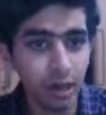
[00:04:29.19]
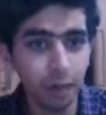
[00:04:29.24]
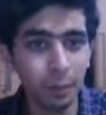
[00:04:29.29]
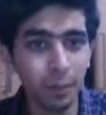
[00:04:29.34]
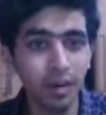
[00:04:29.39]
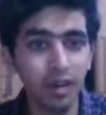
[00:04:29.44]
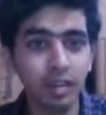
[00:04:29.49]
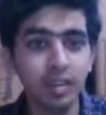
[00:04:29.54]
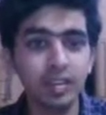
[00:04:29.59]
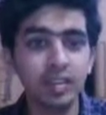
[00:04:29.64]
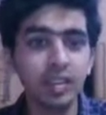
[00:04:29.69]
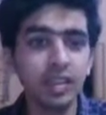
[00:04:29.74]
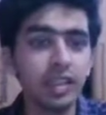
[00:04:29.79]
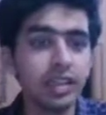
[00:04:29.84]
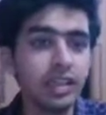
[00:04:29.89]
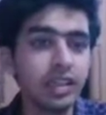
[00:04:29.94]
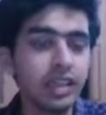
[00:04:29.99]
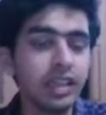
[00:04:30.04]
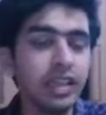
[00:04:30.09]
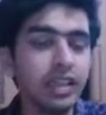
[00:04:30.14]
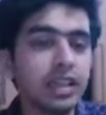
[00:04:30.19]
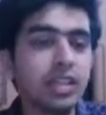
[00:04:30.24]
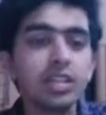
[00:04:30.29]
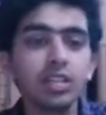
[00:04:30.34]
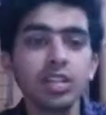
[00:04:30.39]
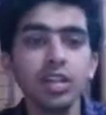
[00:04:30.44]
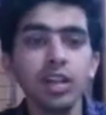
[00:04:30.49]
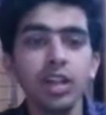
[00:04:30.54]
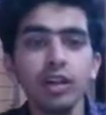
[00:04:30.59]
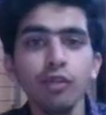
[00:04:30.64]
but the it
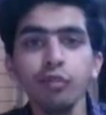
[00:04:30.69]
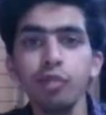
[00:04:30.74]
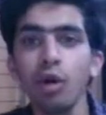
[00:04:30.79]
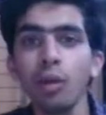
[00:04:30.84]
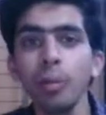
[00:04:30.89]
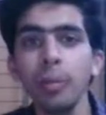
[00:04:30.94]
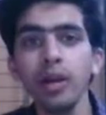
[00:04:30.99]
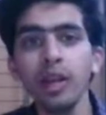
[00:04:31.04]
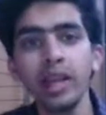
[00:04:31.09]
doesn't have proper